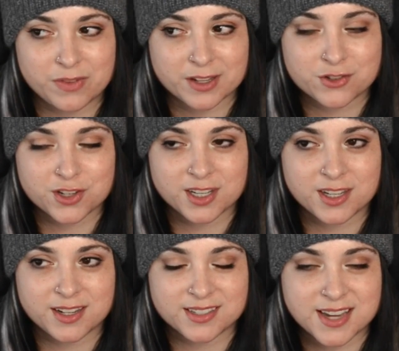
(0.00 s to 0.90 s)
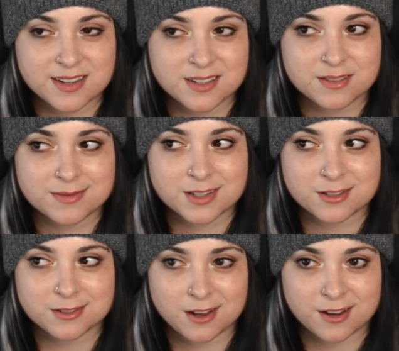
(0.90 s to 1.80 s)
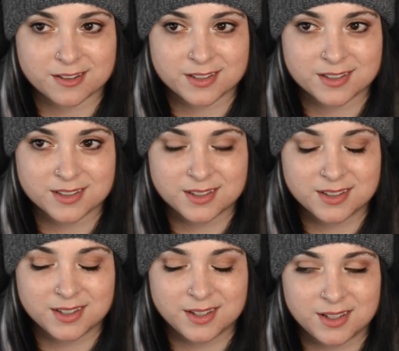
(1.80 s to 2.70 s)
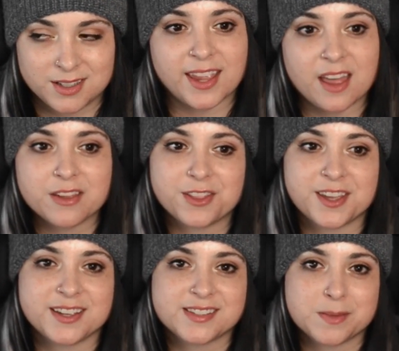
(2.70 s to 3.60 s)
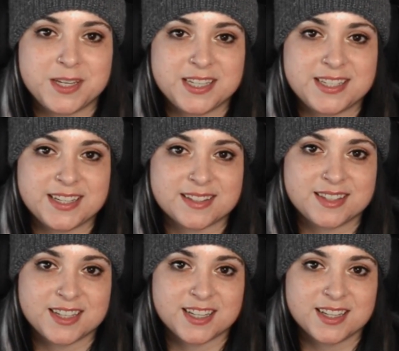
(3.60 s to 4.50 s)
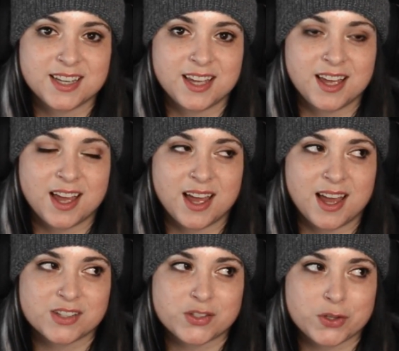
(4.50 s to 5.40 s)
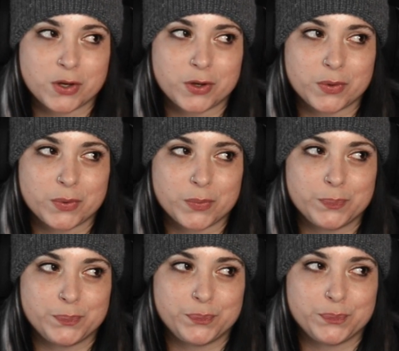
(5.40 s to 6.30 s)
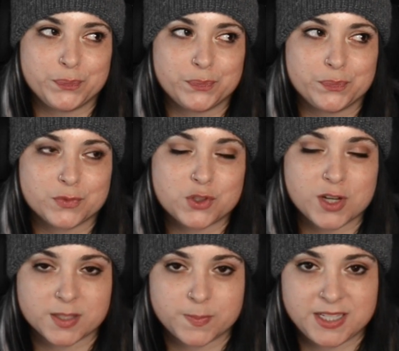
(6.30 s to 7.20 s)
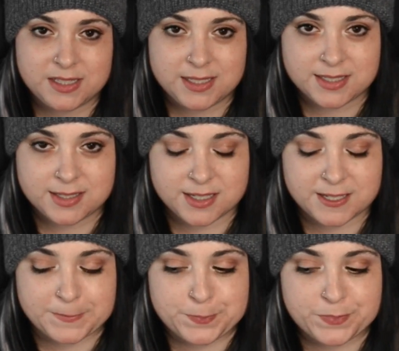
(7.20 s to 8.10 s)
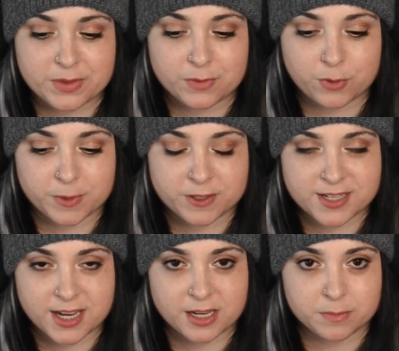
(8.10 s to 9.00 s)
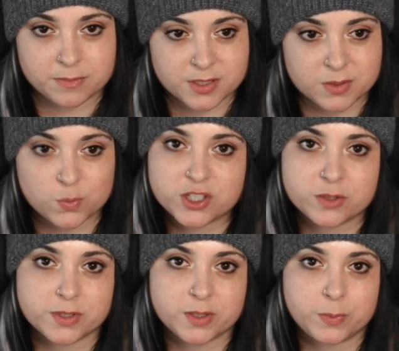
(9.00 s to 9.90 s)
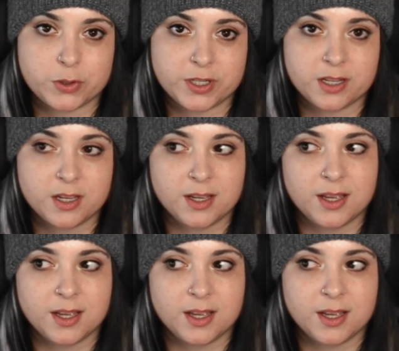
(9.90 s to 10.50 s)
affectionate and attentive to her daughter. So then the other thing is the PTSD. So she has PTSD from her time when she was deployed.